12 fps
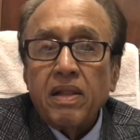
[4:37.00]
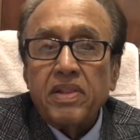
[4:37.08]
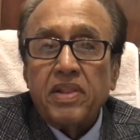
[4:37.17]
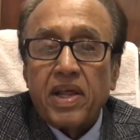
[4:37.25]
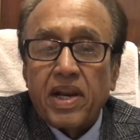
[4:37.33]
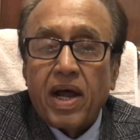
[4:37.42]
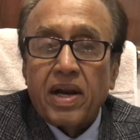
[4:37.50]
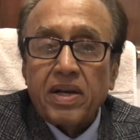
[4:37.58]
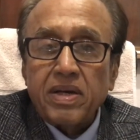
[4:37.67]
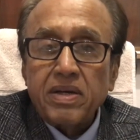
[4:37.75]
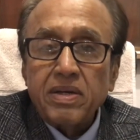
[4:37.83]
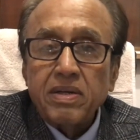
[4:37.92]
There
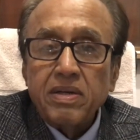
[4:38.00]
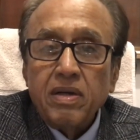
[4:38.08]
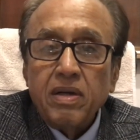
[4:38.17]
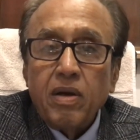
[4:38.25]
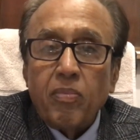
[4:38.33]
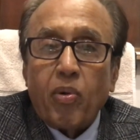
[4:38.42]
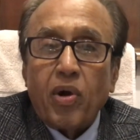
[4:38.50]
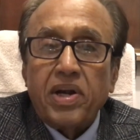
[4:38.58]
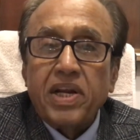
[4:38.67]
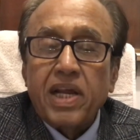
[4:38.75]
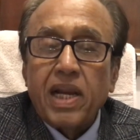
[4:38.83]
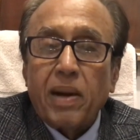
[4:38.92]
are
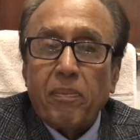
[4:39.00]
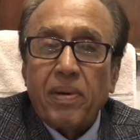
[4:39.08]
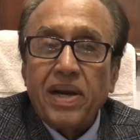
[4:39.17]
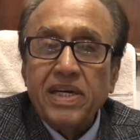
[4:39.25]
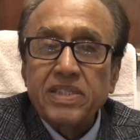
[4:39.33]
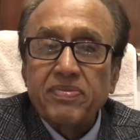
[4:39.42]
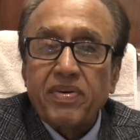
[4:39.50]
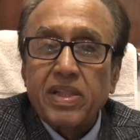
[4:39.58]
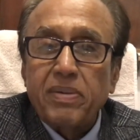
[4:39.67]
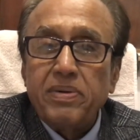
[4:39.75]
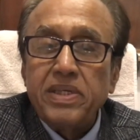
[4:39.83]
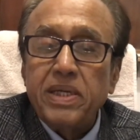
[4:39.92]
political opponents for
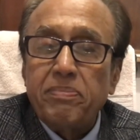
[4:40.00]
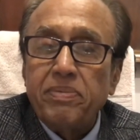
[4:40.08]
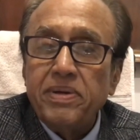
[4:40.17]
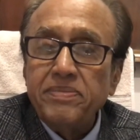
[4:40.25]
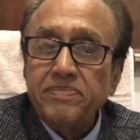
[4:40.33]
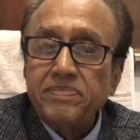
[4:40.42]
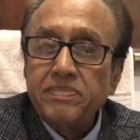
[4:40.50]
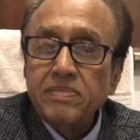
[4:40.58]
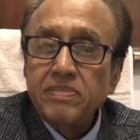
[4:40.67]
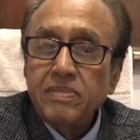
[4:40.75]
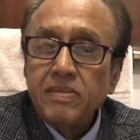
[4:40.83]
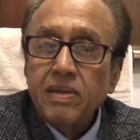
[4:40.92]
the BJP.
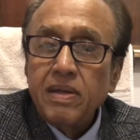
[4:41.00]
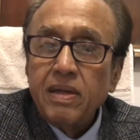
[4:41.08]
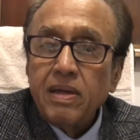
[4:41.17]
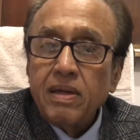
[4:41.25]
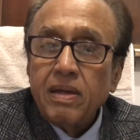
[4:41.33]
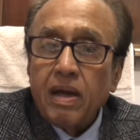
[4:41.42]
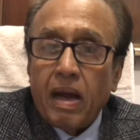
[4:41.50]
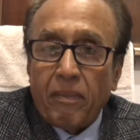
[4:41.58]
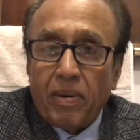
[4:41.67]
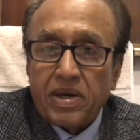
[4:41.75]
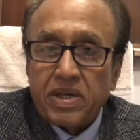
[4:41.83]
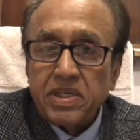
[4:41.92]

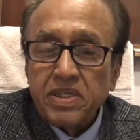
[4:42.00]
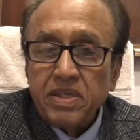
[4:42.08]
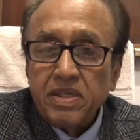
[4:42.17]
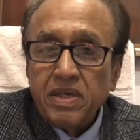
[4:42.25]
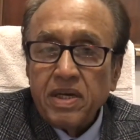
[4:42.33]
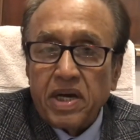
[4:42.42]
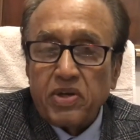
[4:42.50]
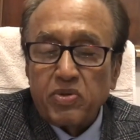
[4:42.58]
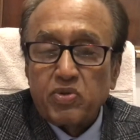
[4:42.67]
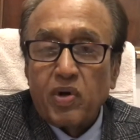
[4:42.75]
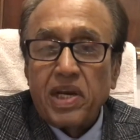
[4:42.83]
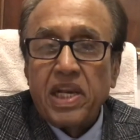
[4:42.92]
But it
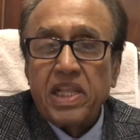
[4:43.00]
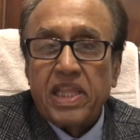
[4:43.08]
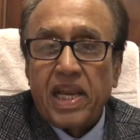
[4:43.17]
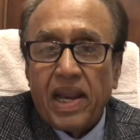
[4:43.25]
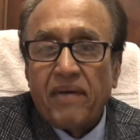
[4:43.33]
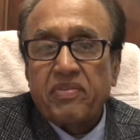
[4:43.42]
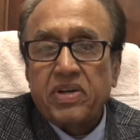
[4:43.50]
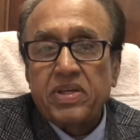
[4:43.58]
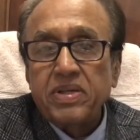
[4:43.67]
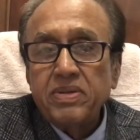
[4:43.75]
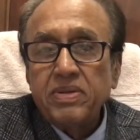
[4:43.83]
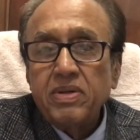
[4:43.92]
is only the
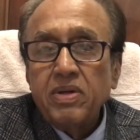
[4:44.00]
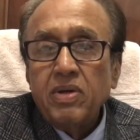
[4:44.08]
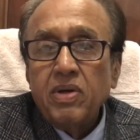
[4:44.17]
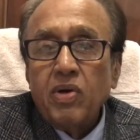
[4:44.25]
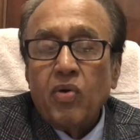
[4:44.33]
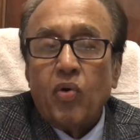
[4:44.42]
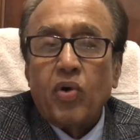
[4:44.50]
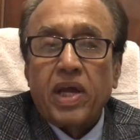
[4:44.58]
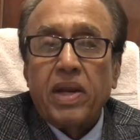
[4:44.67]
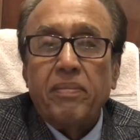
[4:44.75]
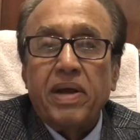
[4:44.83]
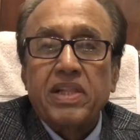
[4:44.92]
left who
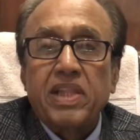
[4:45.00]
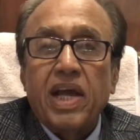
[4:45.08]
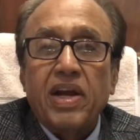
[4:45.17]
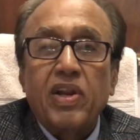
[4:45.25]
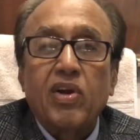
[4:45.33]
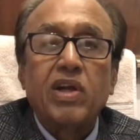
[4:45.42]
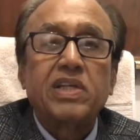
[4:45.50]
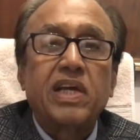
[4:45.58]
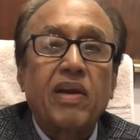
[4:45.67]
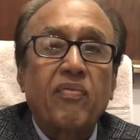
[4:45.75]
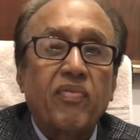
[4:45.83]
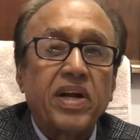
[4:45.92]
can make the
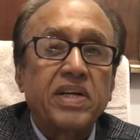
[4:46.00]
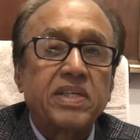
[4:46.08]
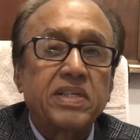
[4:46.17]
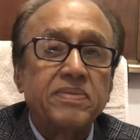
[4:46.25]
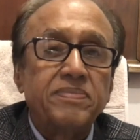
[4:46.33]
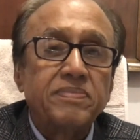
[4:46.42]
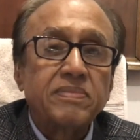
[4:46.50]
ideological fight.